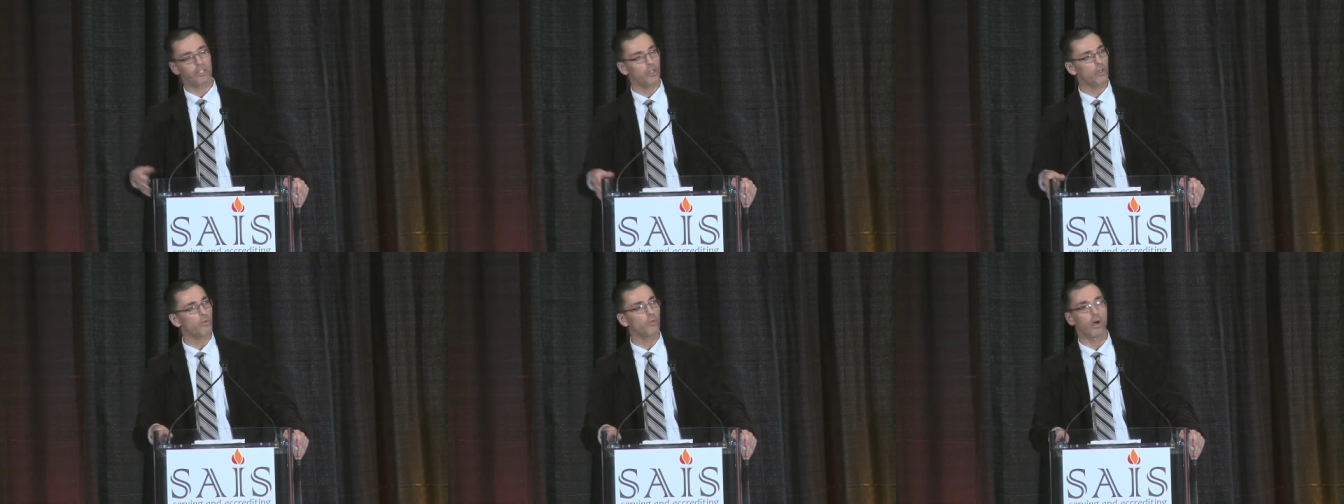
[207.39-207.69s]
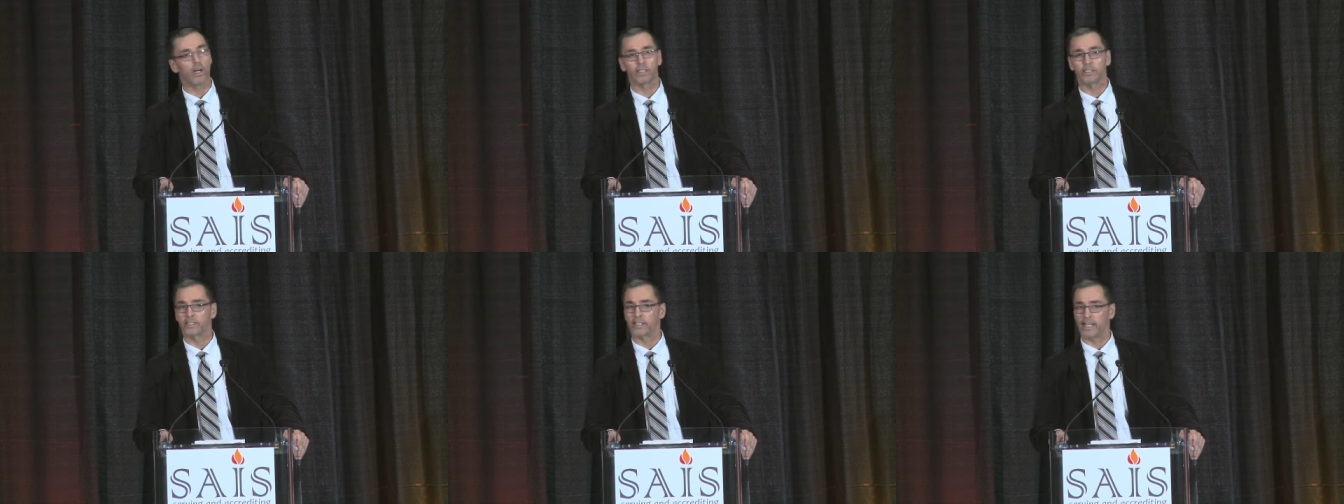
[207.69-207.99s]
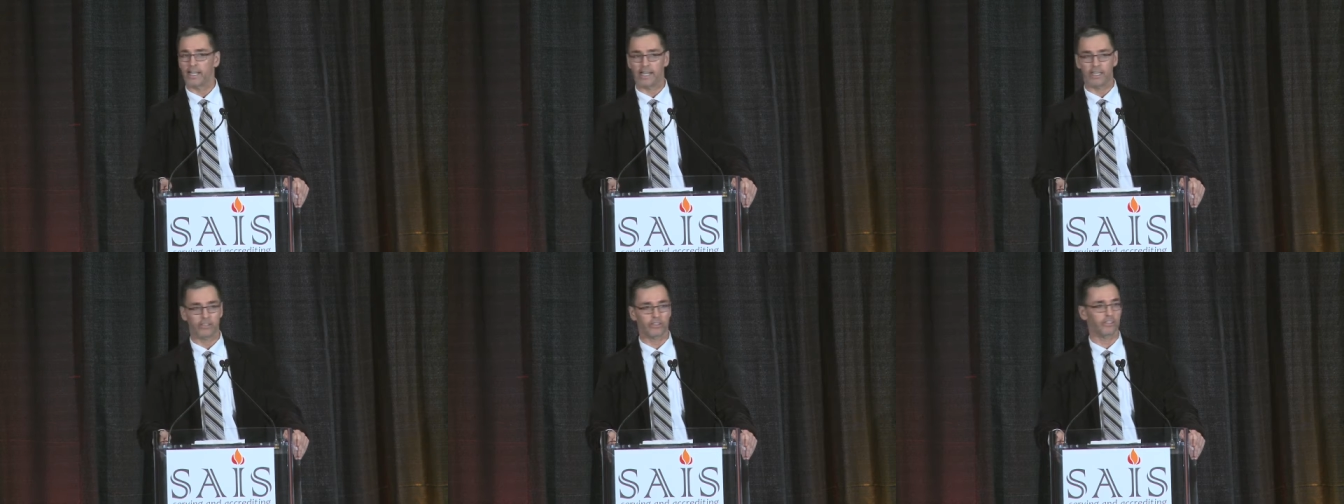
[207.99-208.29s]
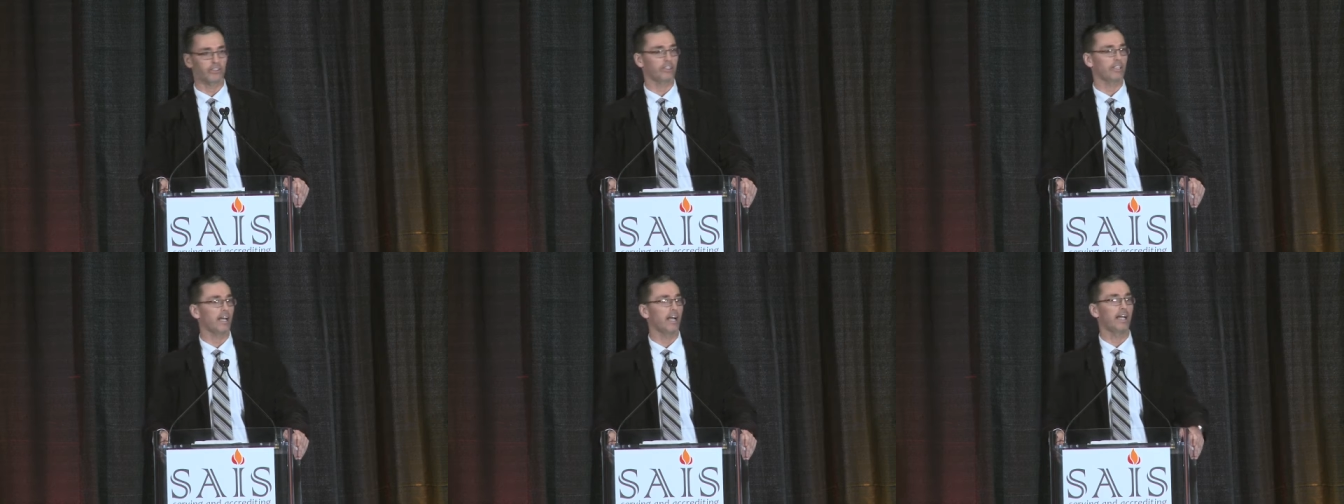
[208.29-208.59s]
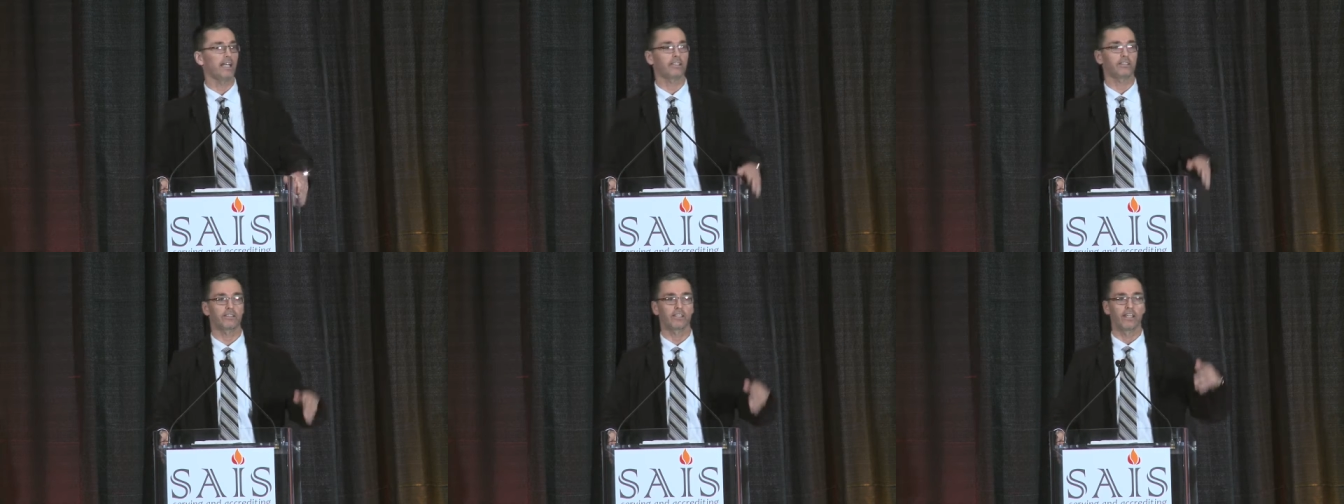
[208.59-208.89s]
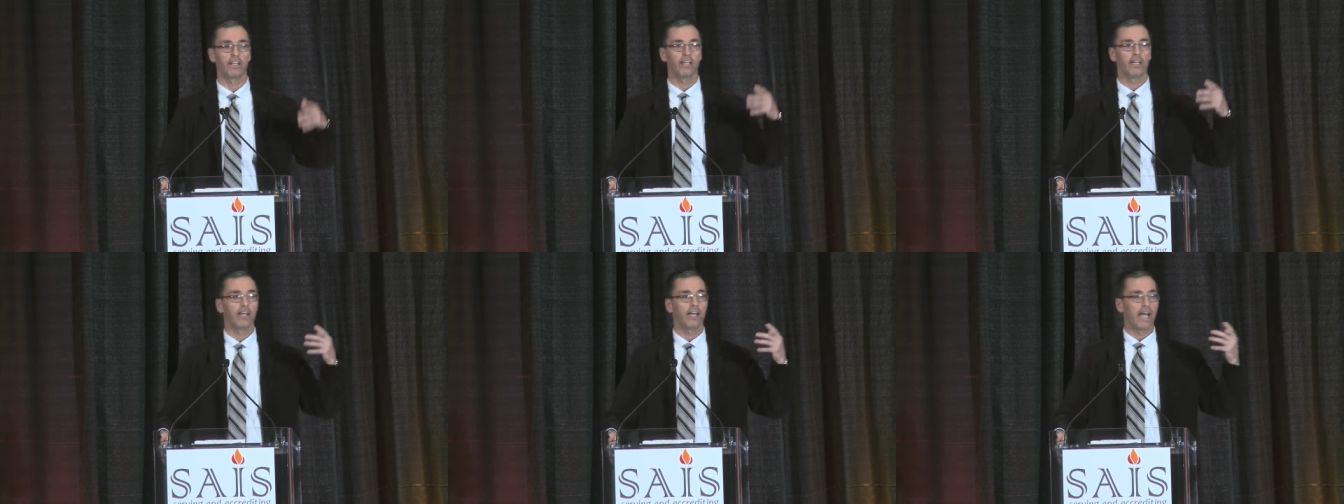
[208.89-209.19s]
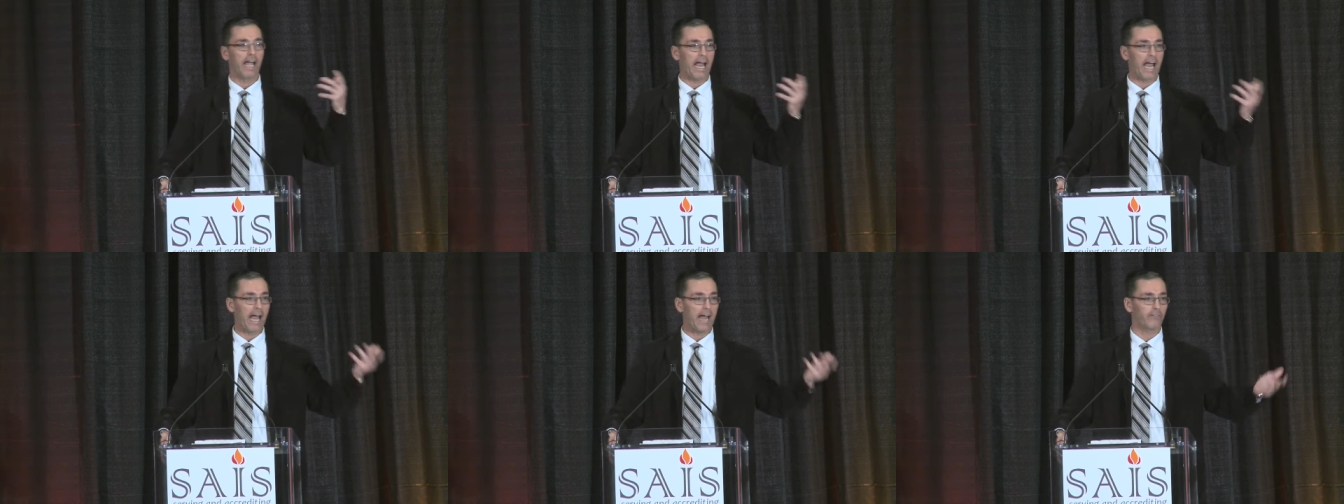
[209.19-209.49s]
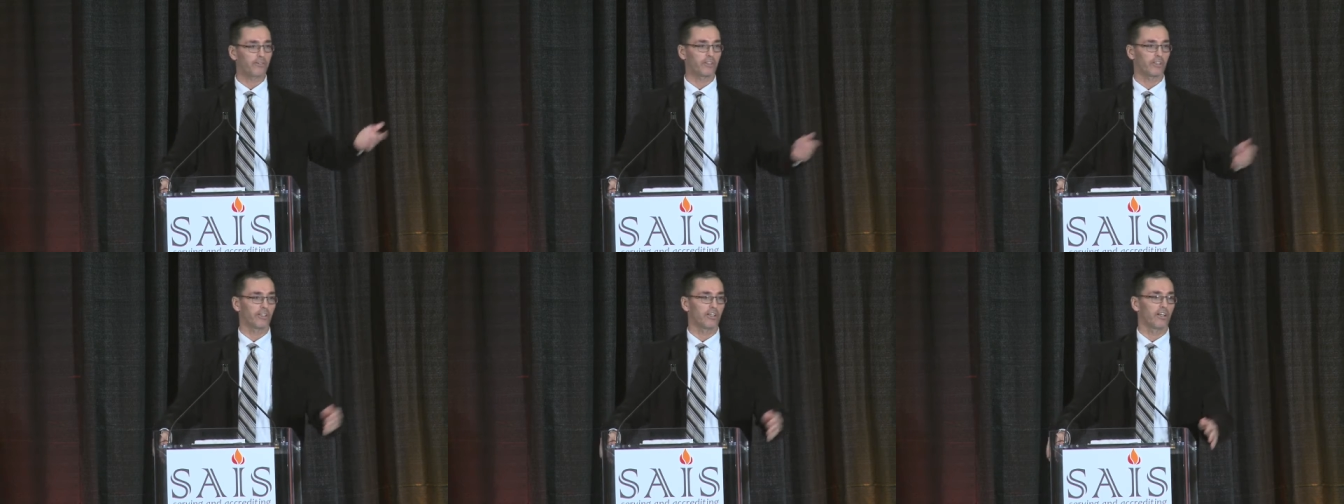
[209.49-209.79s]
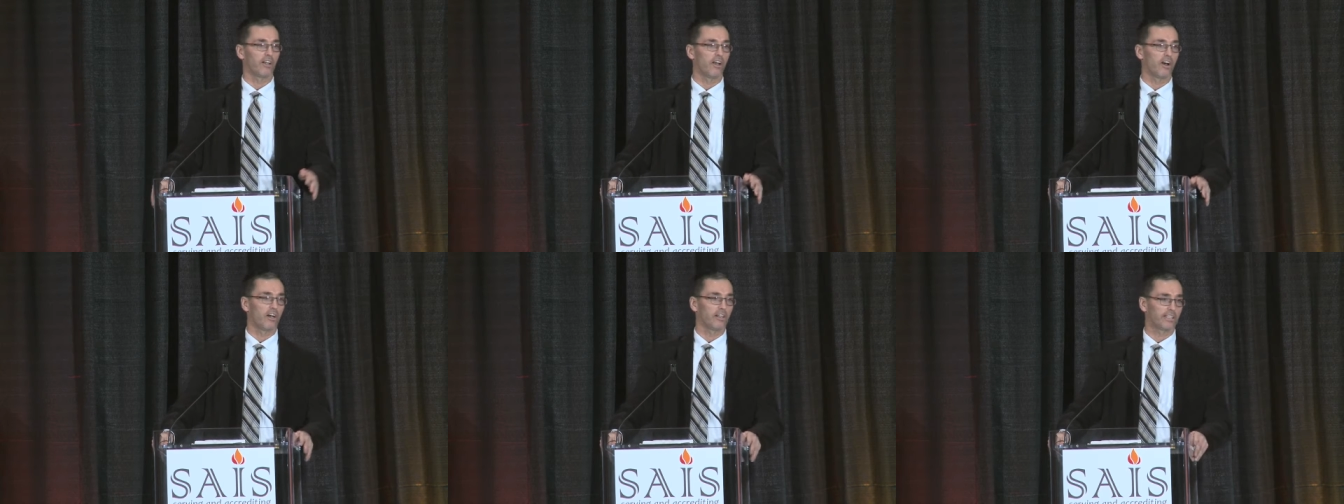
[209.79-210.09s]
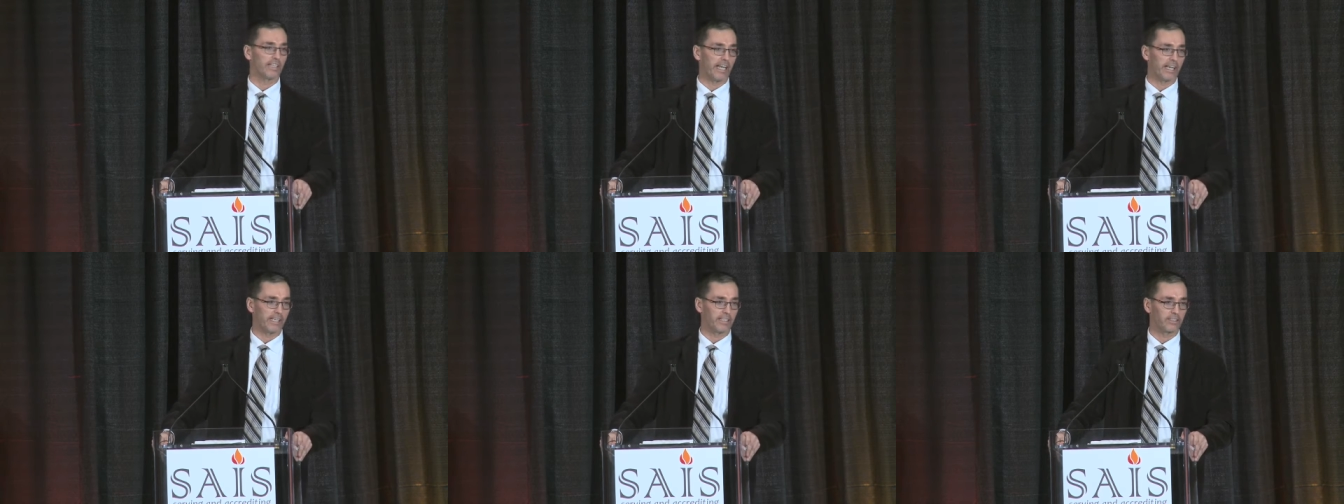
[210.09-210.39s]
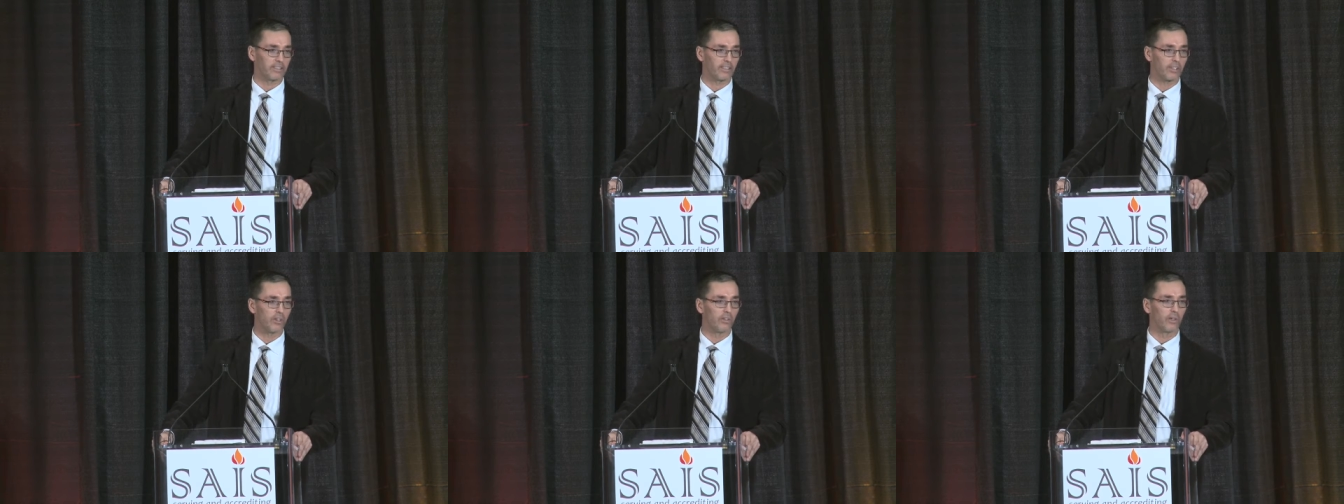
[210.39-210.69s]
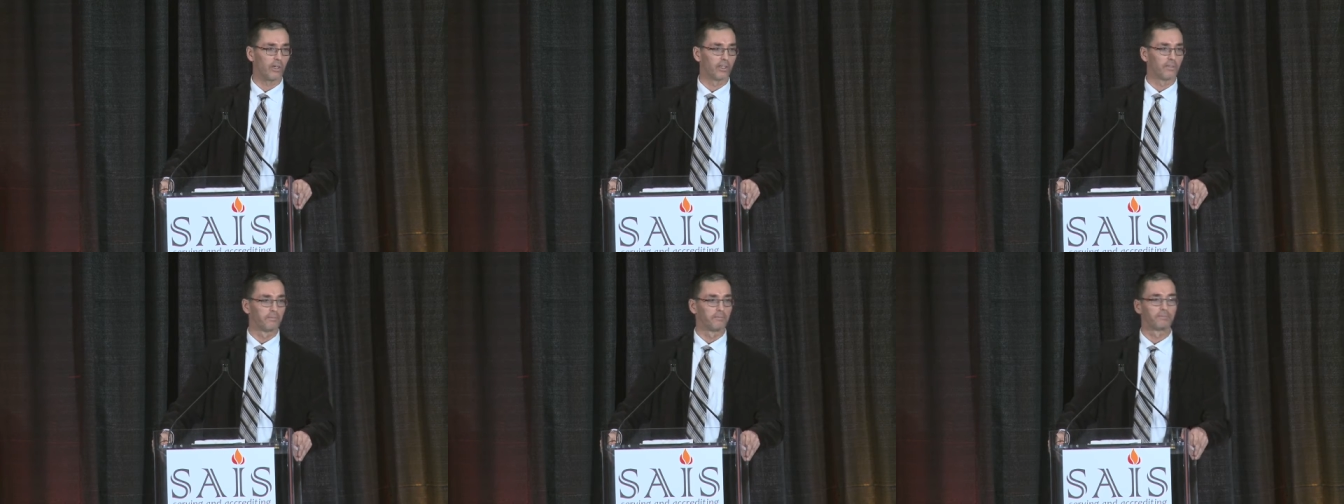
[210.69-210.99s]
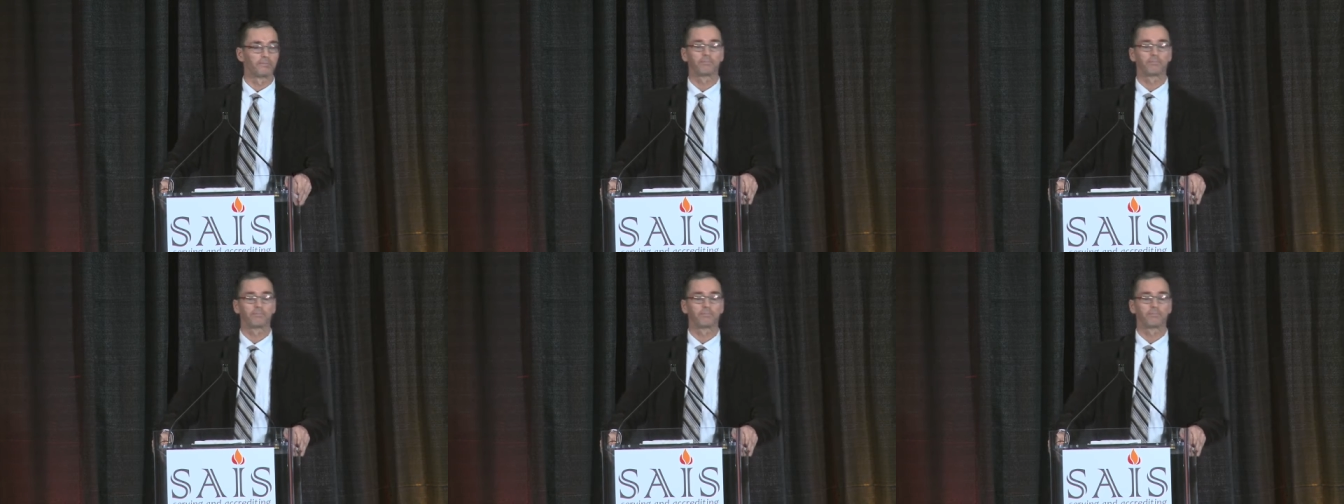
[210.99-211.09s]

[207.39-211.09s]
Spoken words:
who wants to exercise after a long day at school?